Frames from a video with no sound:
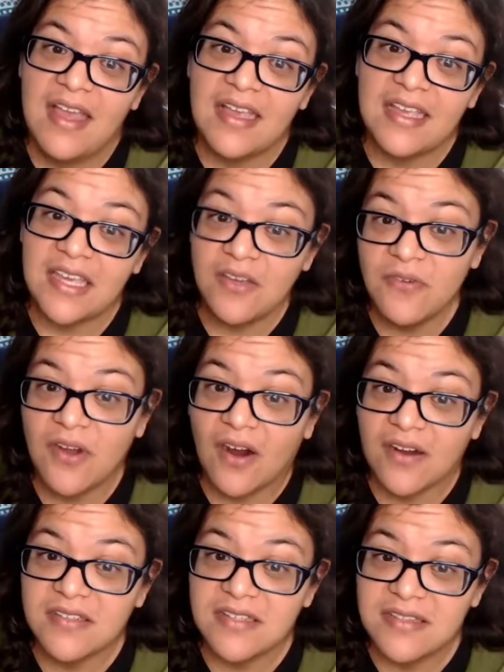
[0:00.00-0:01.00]
gift
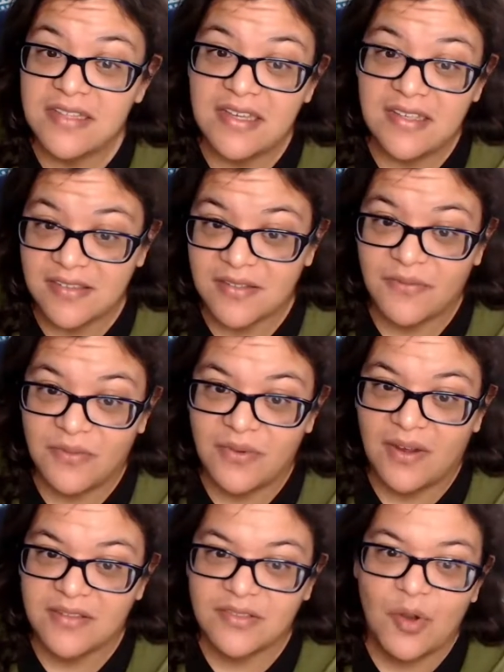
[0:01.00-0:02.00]
cards and things. If you
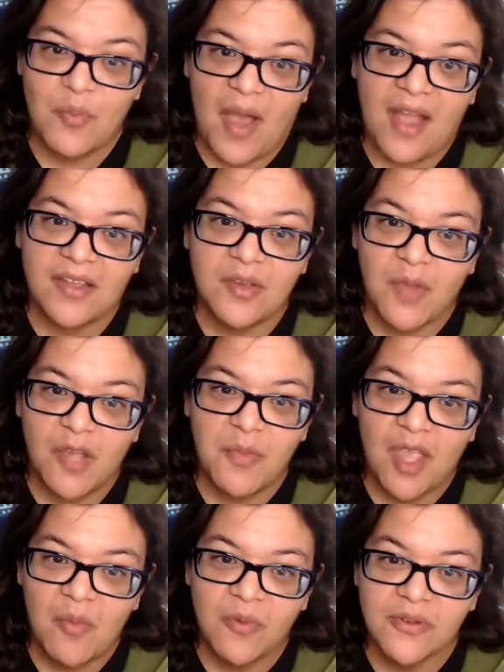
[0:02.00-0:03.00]
guys go back, you might
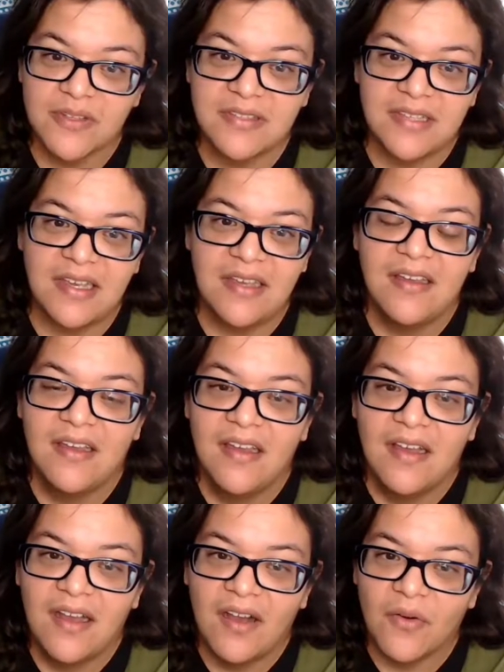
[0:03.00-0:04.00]
be able to see
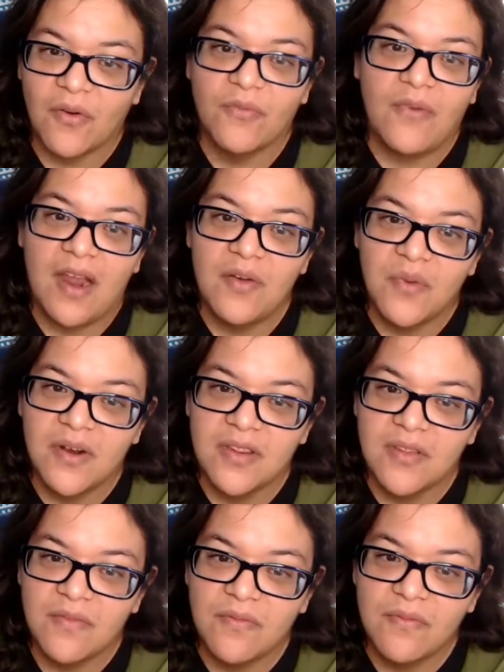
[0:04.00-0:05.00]
or find one of
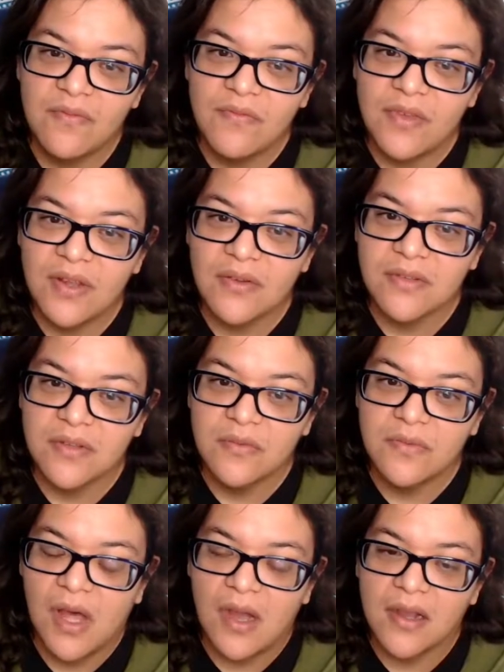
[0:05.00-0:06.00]
the videos in the
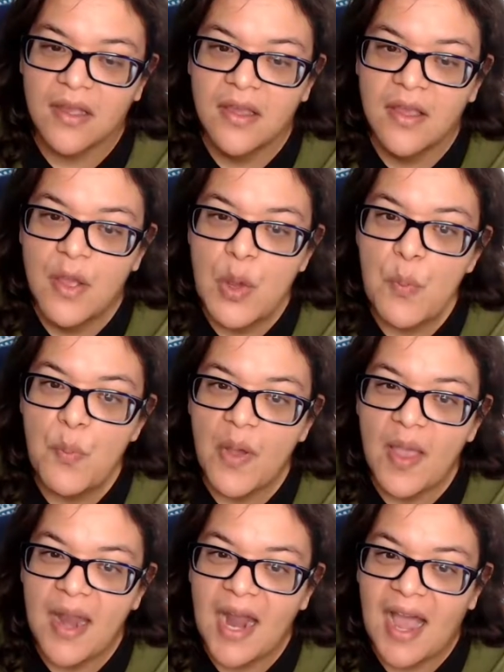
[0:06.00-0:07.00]
vlog.
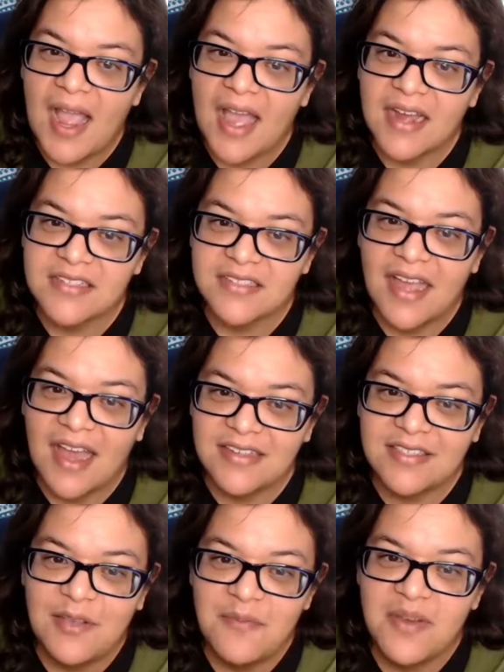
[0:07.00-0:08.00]
But I actually had
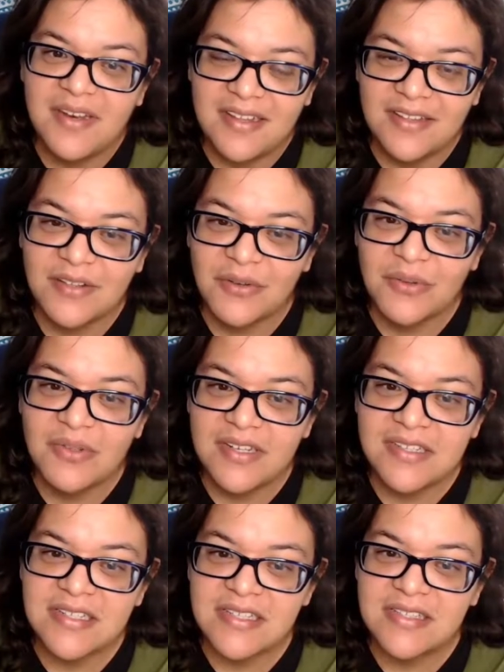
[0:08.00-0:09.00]
somebody
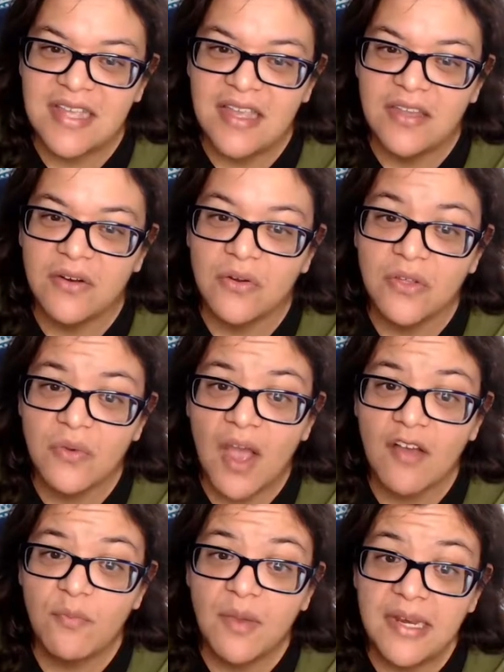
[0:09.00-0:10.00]
literally just say, you
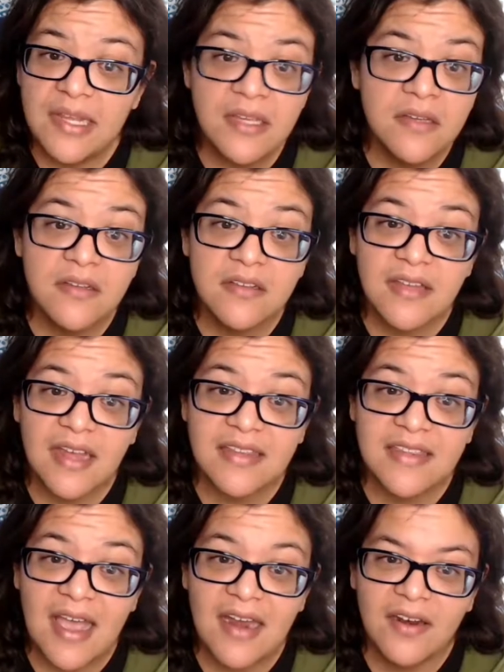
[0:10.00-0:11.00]
have money,
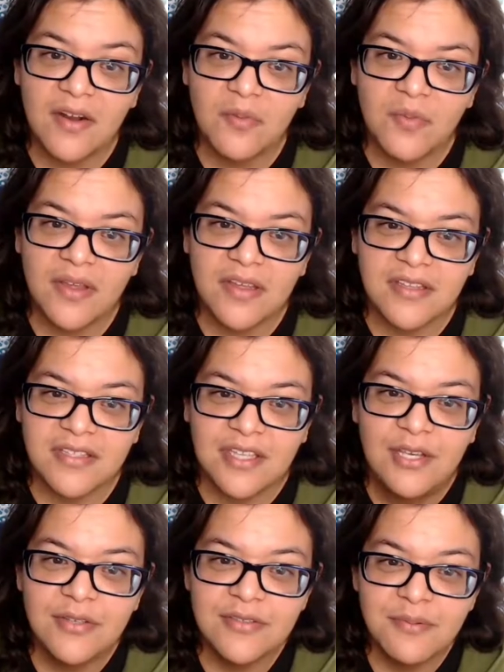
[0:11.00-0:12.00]
like that. And I'm like,
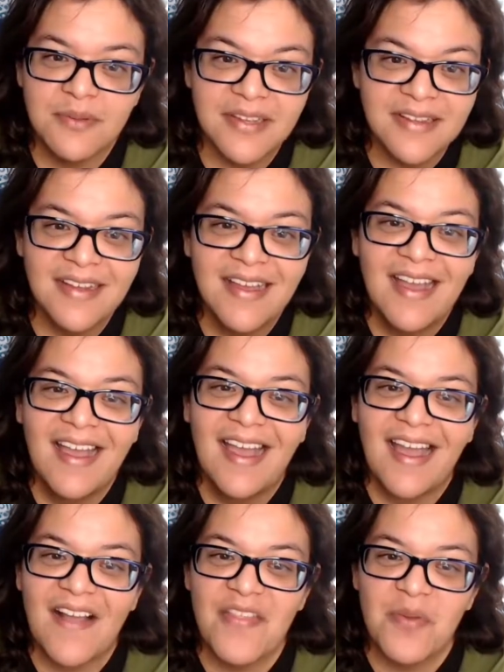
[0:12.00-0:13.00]
excuse me?
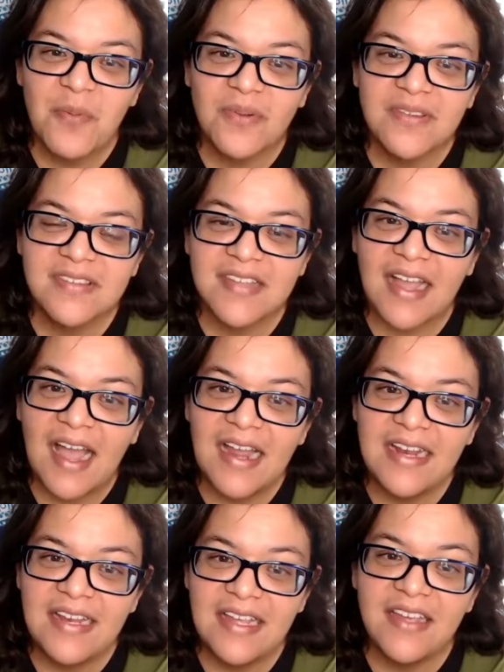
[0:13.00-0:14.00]
And the person's like,
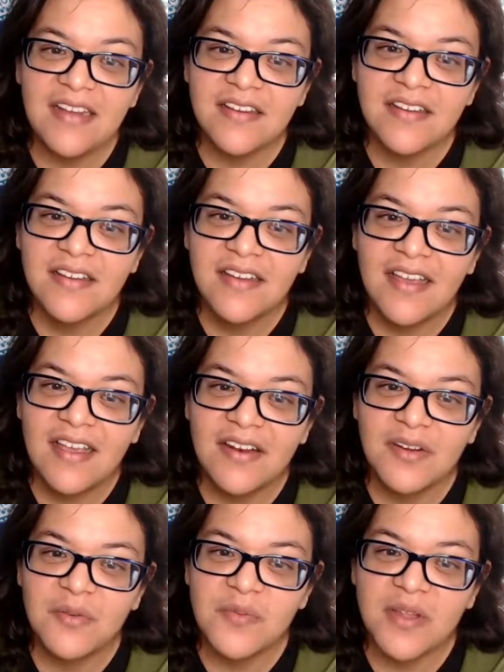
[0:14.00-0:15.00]
I need. And
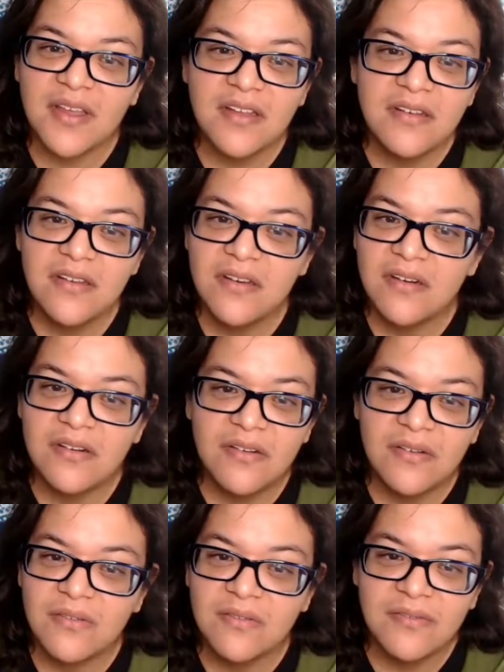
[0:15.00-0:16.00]
I'm like,
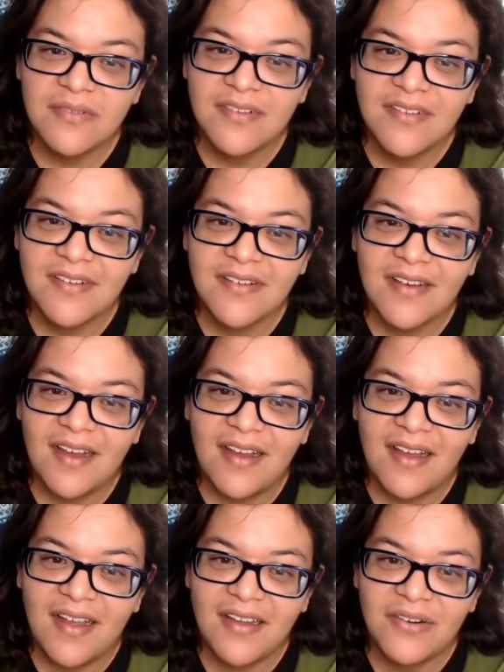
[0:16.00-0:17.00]
no,
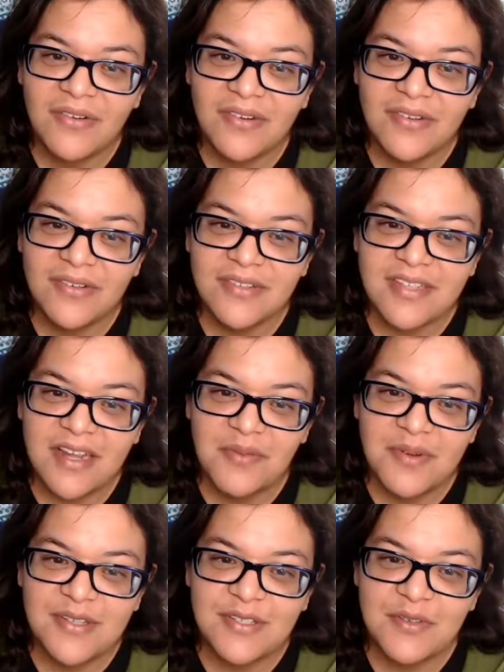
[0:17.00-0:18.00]
I don't understand
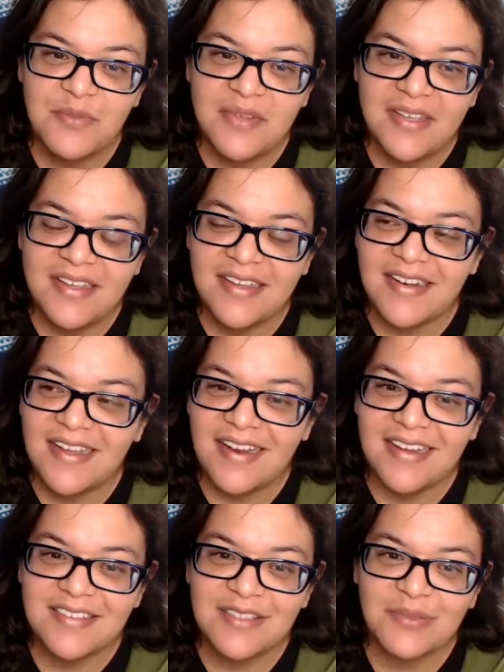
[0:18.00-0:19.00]
what you mean. And
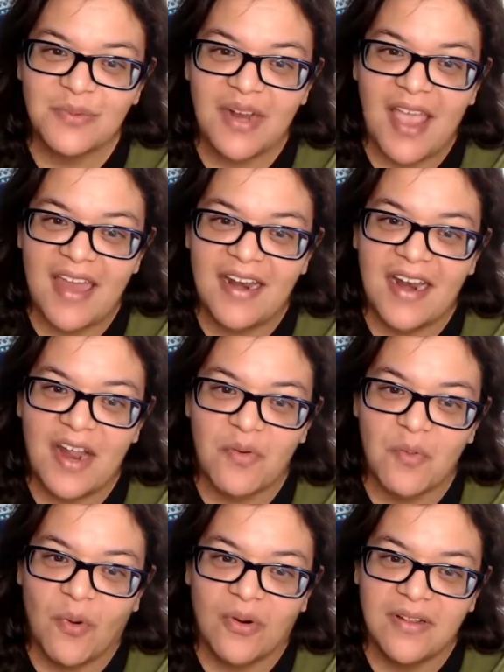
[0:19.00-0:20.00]
I just went ahead and I
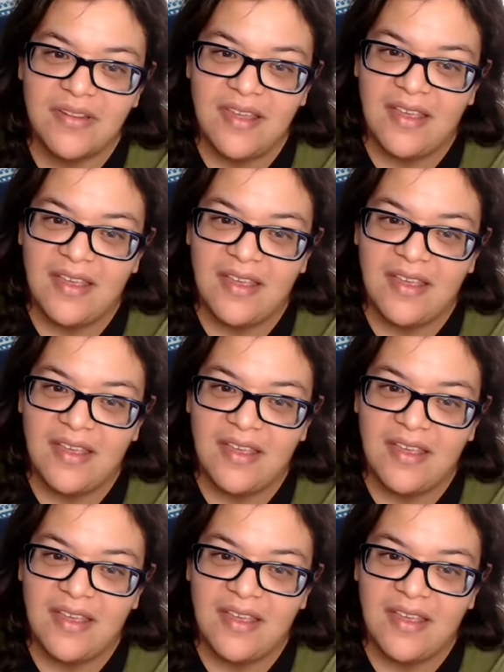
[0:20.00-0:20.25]
reported the